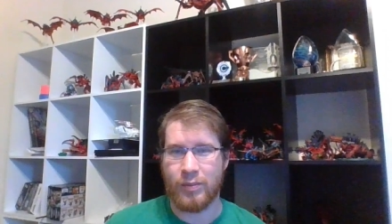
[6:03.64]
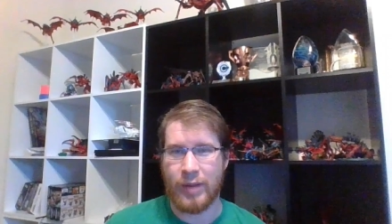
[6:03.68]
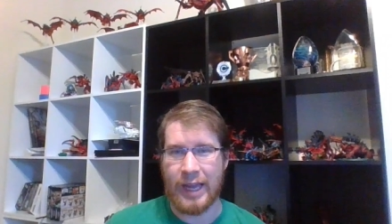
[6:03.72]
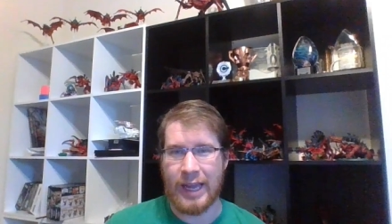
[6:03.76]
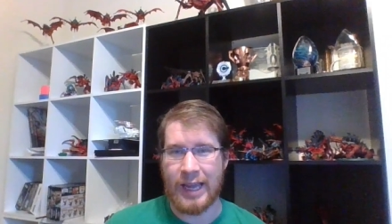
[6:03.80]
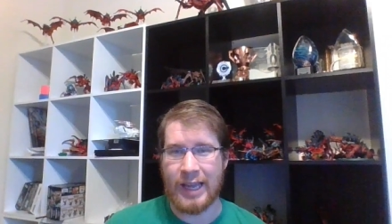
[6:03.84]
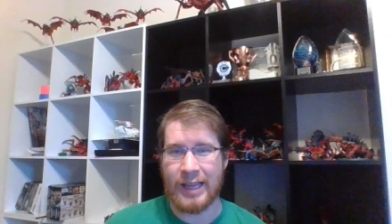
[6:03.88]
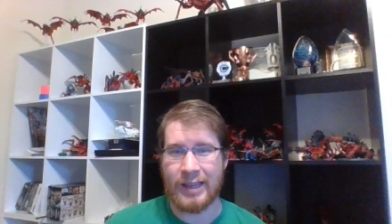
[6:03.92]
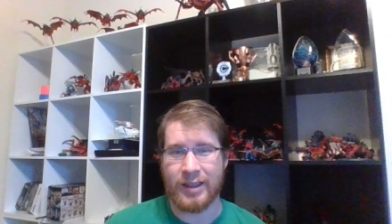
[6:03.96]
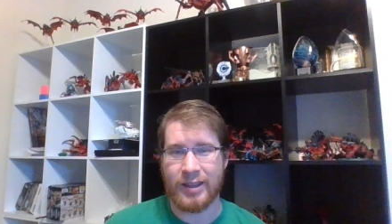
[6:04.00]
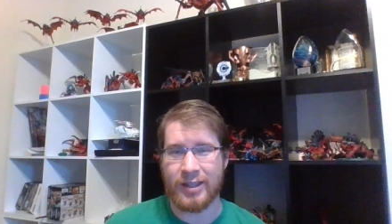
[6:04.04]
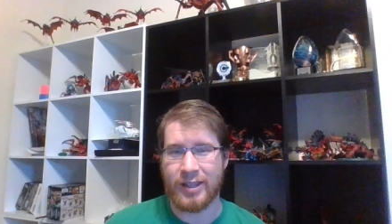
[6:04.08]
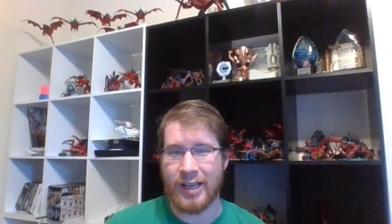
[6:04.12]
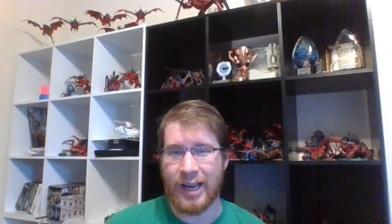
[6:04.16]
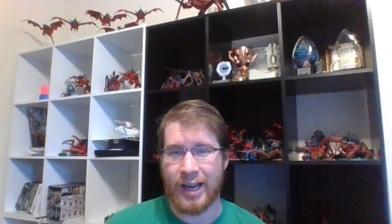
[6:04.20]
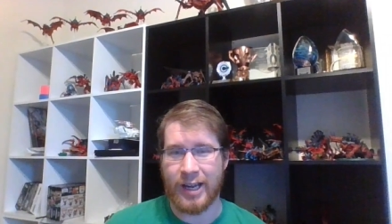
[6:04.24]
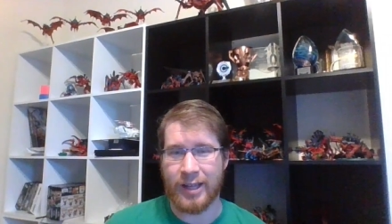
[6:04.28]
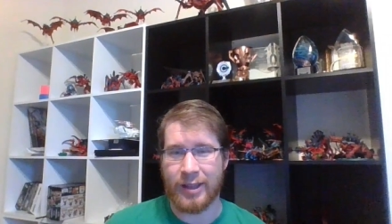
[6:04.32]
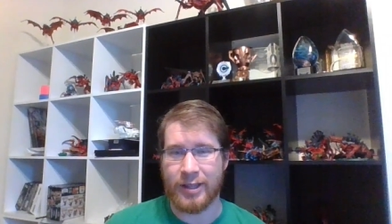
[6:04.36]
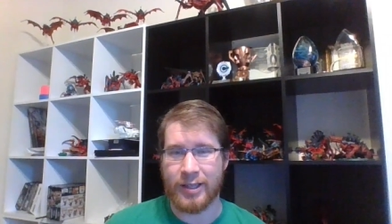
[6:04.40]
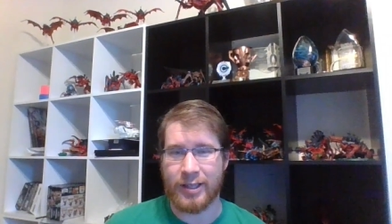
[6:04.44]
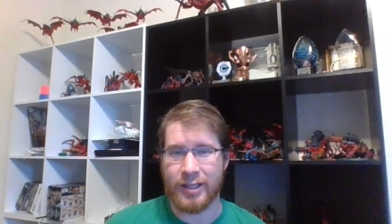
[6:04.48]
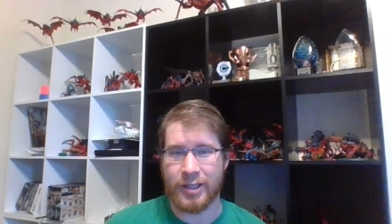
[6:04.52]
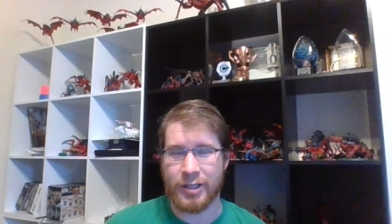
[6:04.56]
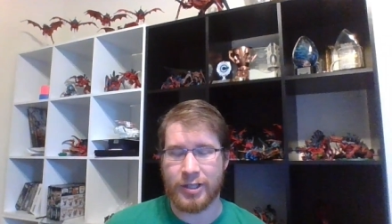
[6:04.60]
8th,
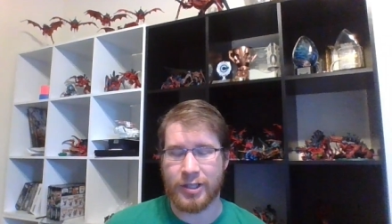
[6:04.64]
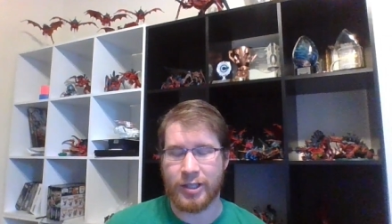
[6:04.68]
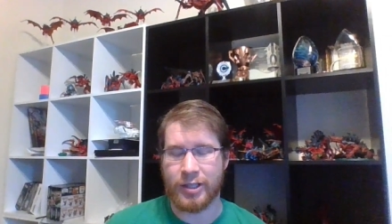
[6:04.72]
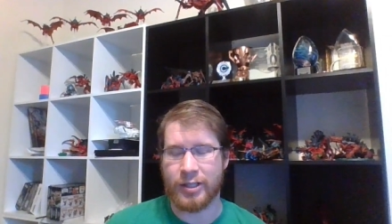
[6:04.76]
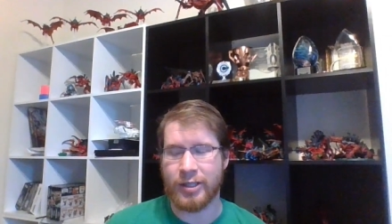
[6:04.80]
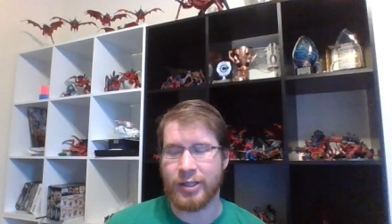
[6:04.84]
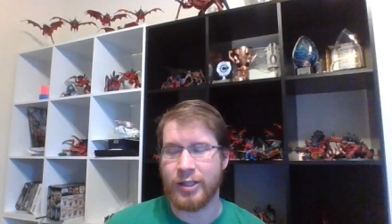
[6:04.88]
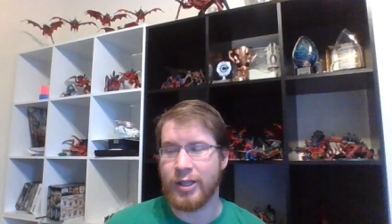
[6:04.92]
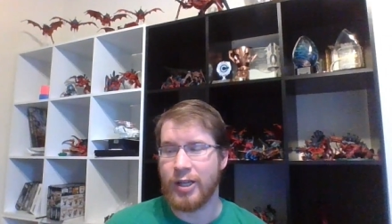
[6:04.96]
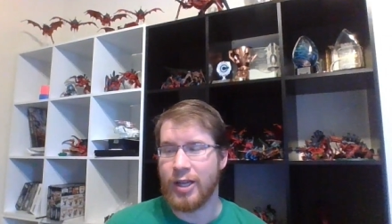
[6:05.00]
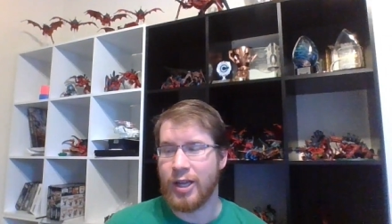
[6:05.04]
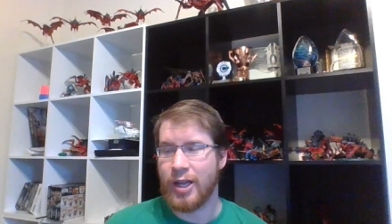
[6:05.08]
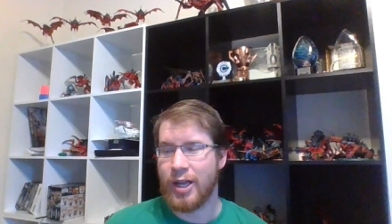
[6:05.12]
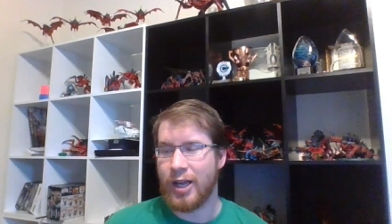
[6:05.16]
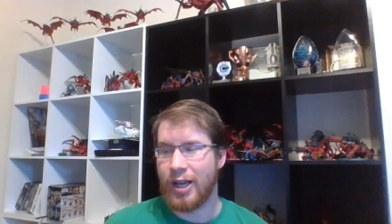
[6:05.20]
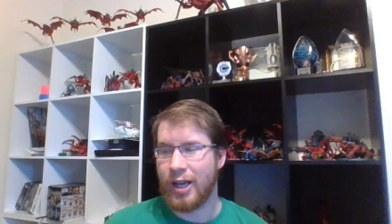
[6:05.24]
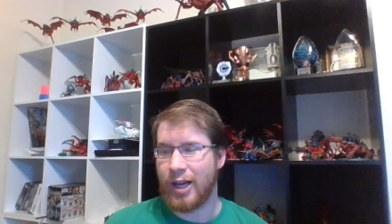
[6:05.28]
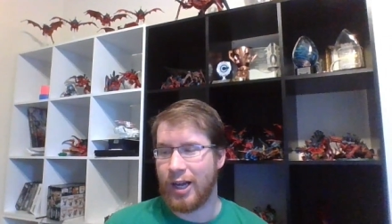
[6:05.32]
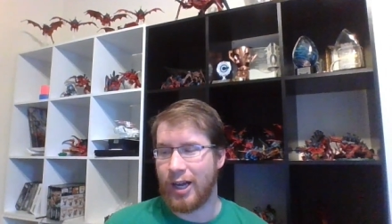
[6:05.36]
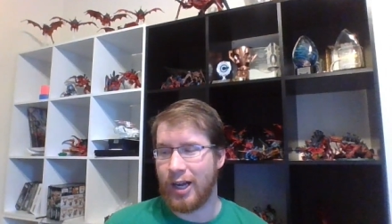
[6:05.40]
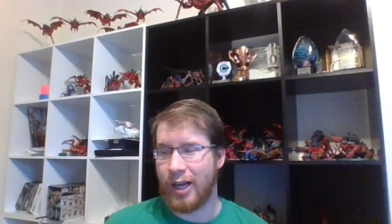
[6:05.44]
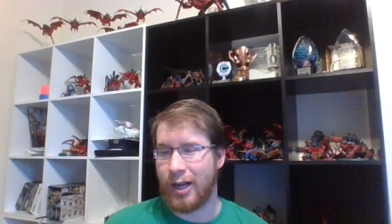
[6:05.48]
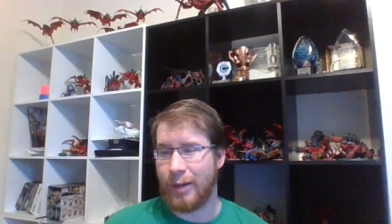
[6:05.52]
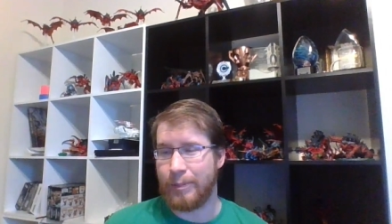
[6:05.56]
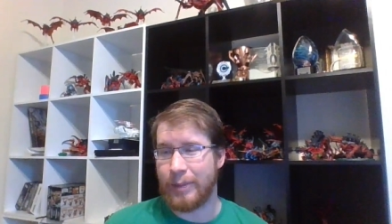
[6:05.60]
9th edition.
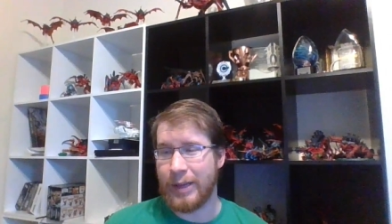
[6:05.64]
Uh,